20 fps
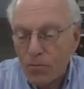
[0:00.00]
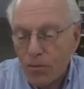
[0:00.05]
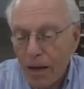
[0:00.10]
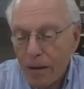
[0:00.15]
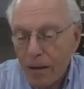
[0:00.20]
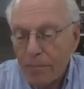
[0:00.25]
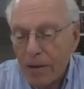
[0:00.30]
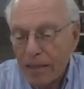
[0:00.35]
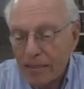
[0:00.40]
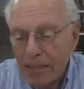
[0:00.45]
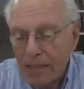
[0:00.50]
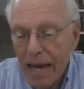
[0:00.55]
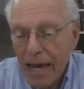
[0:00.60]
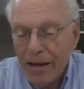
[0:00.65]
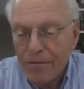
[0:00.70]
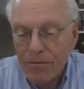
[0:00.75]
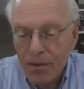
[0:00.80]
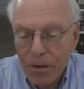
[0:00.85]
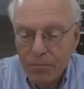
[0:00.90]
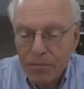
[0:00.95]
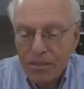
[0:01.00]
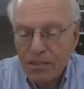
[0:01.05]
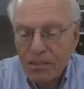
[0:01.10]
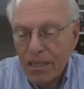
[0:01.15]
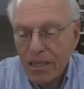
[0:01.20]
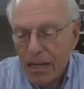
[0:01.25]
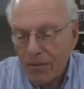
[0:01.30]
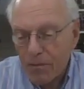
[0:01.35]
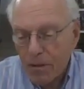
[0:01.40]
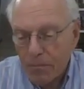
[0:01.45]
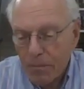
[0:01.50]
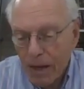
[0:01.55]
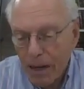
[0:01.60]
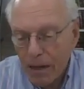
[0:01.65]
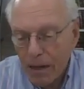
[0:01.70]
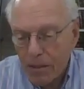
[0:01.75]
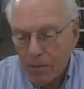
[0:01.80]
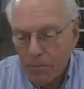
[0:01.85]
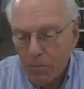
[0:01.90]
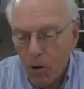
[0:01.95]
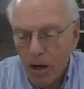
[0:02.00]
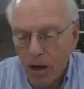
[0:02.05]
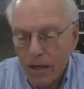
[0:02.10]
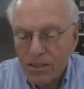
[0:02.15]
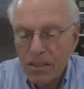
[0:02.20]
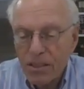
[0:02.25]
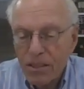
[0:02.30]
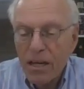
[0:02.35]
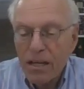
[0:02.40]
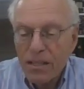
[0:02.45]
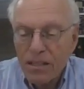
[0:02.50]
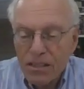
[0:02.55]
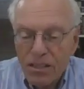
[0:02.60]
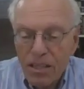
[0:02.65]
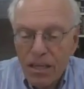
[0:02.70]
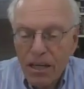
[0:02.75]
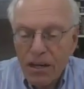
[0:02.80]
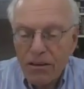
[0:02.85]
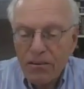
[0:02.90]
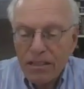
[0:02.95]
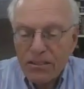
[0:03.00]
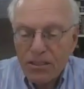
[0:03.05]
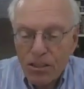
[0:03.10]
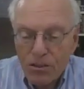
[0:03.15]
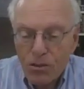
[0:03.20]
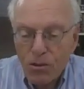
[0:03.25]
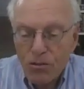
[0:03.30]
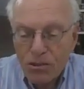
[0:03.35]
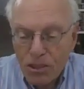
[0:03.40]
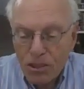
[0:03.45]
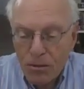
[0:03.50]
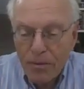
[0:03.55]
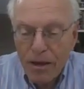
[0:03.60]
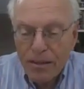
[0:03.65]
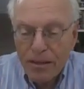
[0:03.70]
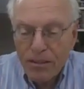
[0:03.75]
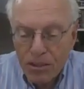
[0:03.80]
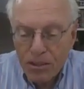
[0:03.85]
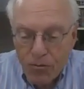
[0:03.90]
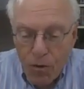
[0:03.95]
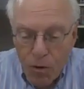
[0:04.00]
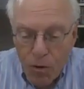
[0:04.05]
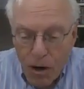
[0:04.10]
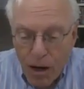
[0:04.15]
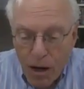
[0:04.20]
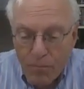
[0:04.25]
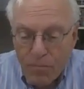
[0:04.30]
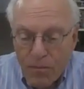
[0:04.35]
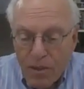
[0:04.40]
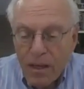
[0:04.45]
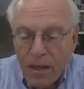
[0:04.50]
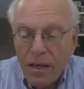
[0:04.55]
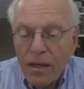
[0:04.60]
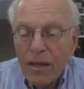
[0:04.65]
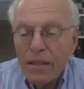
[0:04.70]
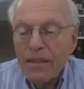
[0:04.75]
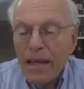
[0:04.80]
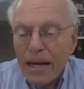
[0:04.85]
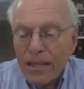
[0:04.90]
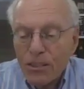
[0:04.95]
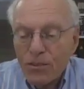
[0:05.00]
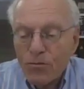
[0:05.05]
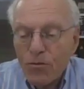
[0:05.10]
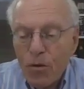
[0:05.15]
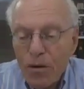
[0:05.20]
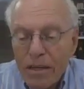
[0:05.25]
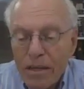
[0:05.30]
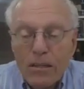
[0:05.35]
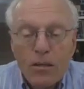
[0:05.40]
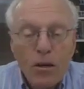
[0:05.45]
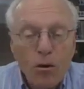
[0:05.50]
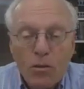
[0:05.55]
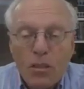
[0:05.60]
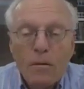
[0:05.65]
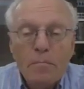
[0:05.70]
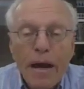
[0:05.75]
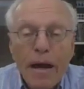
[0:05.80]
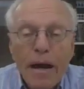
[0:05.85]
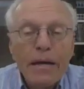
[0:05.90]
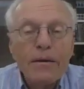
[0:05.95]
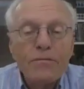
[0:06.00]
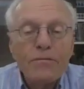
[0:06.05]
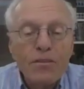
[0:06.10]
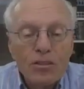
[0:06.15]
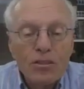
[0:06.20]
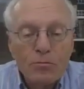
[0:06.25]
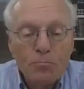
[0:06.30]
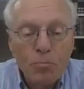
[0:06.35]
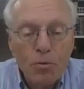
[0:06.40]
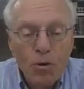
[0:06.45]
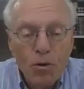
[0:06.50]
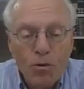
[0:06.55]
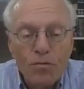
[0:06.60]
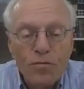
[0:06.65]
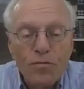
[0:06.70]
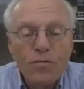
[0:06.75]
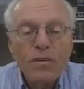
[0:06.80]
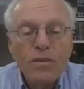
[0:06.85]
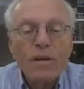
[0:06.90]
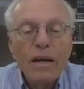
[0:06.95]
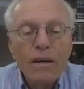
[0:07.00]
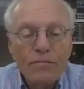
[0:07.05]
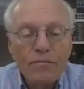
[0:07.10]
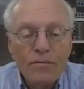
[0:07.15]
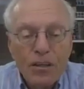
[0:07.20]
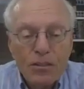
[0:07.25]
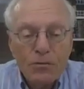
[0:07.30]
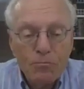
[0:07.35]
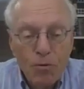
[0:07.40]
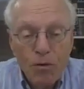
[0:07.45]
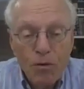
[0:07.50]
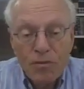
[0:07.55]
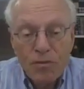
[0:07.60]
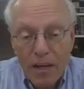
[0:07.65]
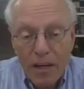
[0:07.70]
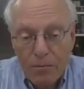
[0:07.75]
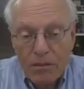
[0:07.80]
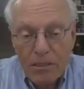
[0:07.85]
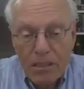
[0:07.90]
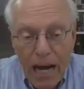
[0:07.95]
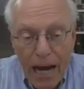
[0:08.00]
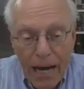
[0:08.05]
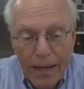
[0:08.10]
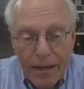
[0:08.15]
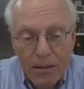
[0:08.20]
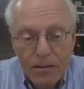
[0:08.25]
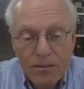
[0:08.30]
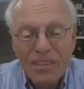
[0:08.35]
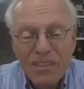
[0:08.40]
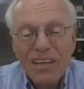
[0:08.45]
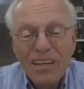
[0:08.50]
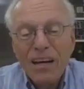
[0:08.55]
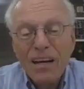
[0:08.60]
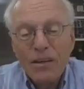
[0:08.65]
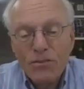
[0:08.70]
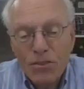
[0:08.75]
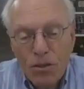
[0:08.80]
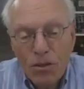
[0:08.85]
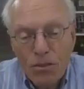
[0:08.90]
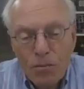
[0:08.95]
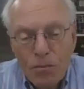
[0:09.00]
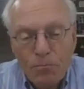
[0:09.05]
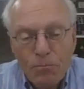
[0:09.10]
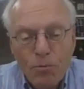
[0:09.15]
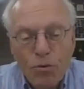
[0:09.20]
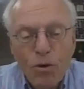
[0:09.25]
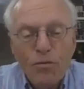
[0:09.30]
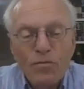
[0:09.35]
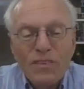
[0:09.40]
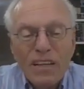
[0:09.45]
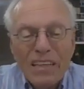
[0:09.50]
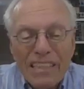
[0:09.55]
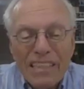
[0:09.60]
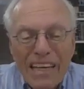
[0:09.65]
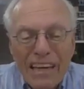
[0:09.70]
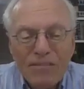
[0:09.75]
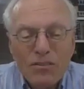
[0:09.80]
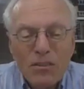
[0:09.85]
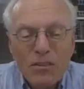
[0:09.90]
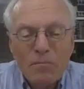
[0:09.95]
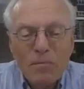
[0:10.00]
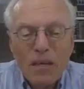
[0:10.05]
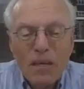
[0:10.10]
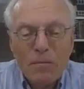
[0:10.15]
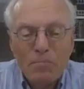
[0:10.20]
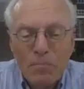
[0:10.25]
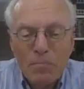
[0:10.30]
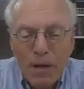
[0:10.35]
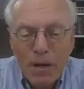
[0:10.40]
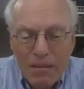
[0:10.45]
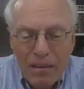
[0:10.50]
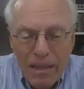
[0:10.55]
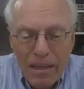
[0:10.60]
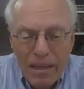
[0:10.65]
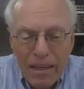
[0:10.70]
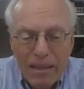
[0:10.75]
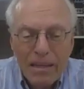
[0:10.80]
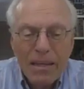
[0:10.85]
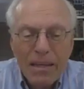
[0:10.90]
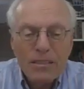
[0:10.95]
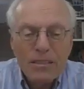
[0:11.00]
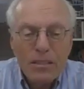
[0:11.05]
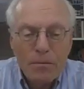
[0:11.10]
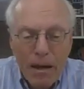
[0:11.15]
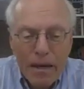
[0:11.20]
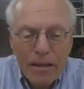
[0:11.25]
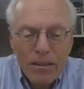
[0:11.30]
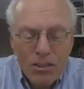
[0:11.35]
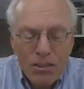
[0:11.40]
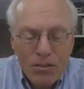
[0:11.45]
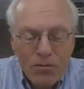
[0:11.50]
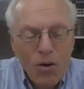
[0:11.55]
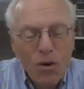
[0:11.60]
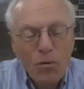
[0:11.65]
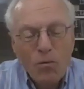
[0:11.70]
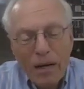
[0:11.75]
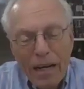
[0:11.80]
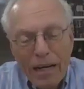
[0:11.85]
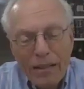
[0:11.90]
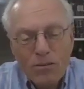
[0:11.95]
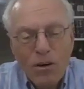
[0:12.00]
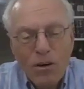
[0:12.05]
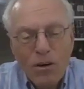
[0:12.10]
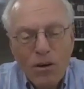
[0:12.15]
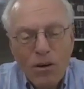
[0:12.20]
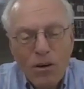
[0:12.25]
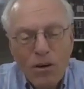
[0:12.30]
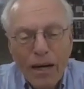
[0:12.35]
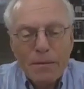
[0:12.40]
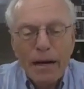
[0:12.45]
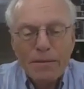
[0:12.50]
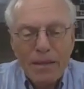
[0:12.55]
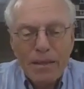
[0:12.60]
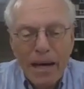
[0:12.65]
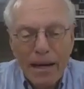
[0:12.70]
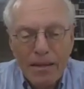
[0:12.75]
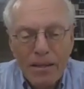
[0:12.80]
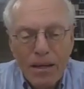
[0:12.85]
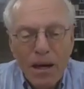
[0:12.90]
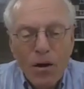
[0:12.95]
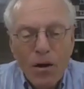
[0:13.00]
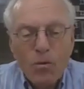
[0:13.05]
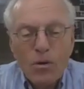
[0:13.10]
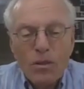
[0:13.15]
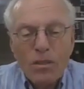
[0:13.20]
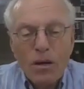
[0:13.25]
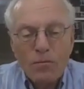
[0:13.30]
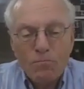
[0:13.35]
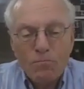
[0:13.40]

that the rabbis gave him instead of the boss? The Sachir has the schus to make the Shvua. That Shvua he can only make if there's proof. If there's proof that he was hired. So the proof that gives him the ability to make the Shvua, we're not talking about that.